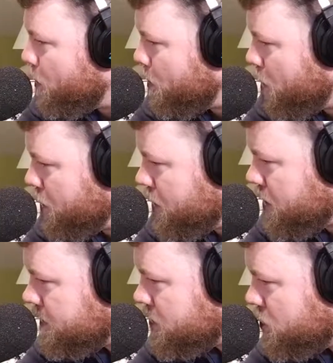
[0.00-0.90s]
My
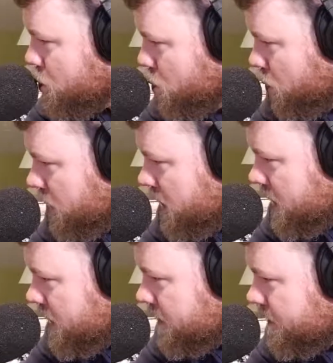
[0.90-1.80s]
name is
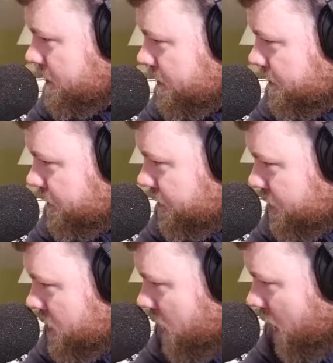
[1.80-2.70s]
Luke.
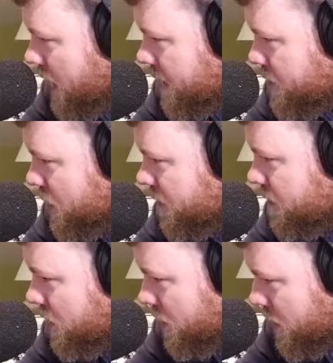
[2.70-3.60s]
I am your
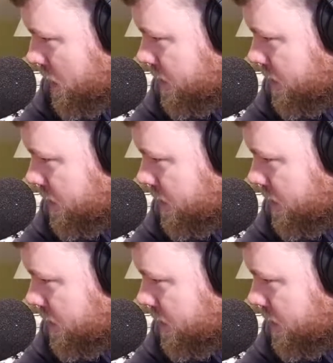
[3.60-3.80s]
father.